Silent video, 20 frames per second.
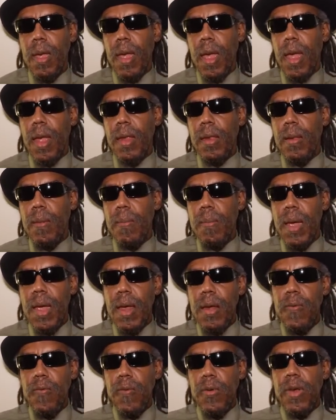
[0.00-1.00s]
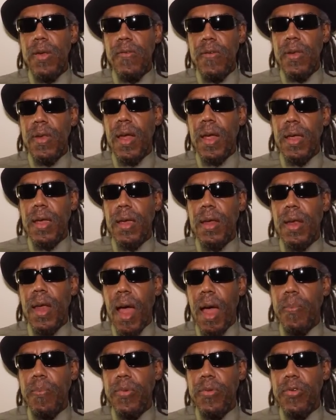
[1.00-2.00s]
and the main reason I get
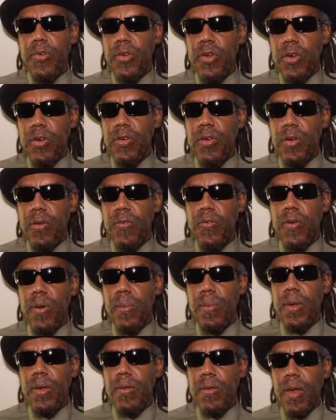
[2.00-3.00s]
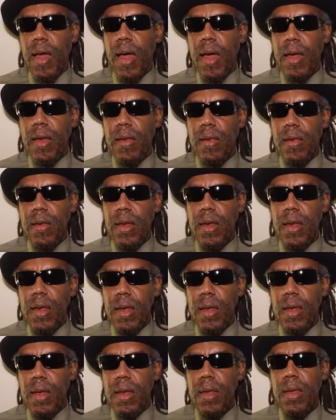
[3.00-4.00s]
opposition from this
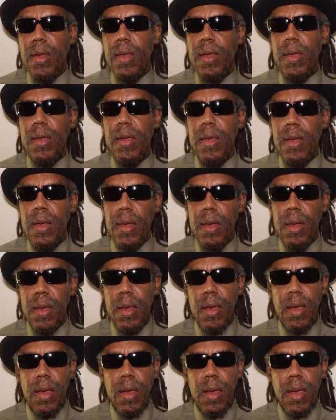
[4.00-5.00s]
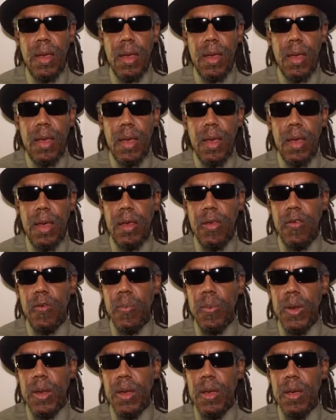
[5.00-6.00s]
idea is
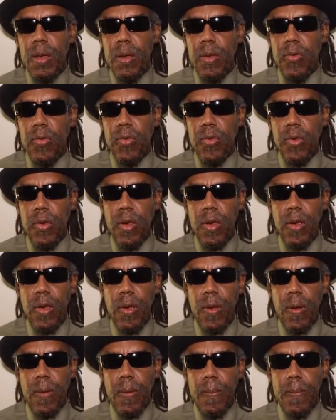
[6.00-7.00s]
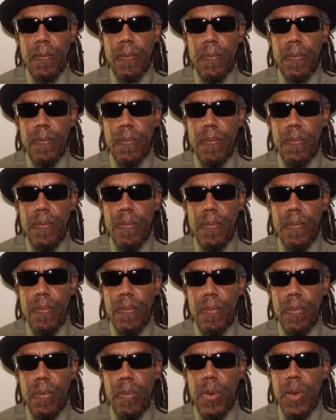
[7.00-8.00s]
because um,
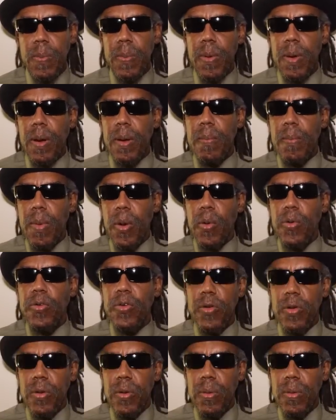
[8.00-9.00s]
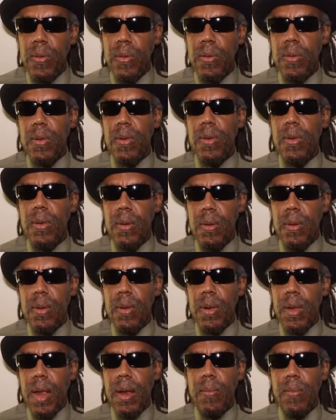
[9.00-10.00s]
people are emotional.
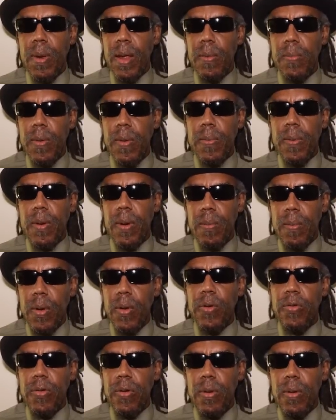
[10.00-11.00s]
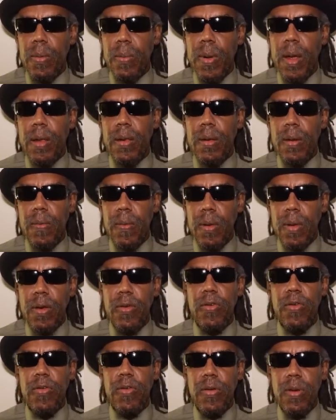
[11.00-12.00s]
A lot of black people are emotional about their
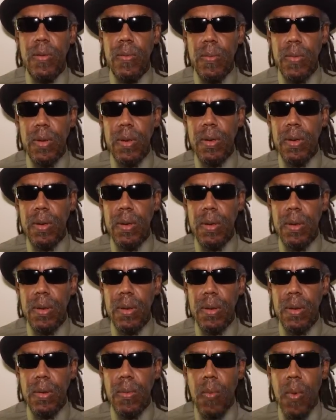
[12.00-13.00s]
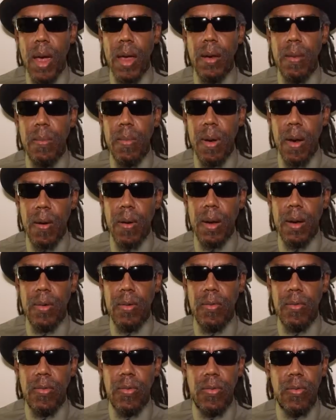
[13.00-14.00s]
relationship with white
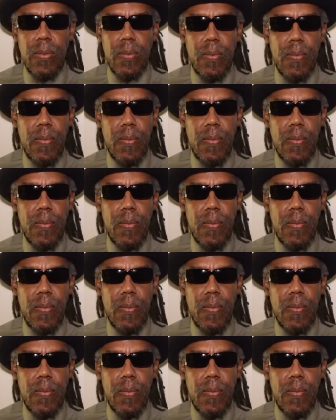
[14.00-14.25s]
Americans.